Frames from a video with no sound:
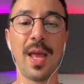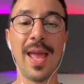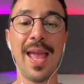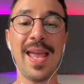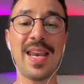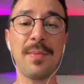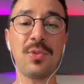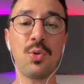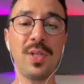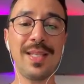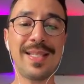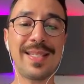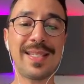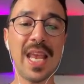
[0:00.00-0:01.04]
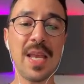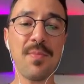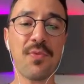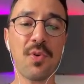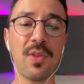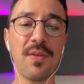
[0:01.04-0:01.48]
And I'm doing the same
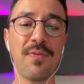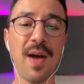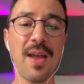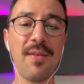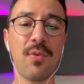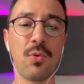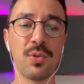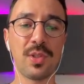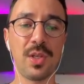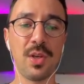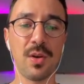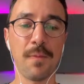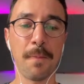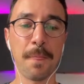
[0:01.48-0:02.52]
for the 5 volts here.